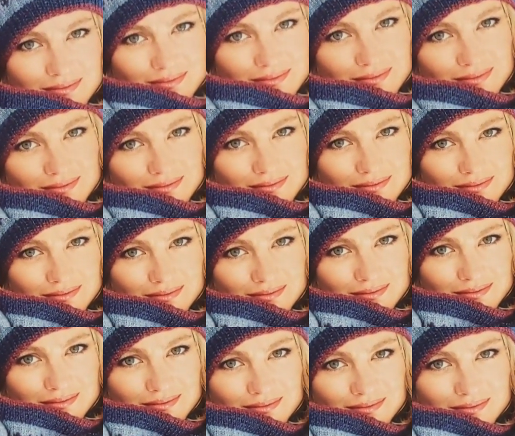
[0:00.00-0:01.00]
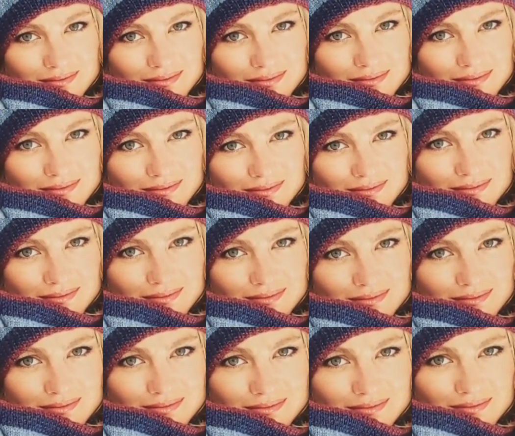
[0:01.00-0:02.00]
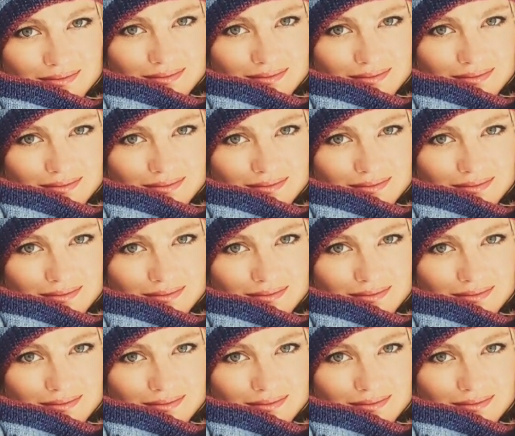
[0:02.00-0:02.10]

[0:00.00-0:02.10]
It'll all be done in the round. I don't know why they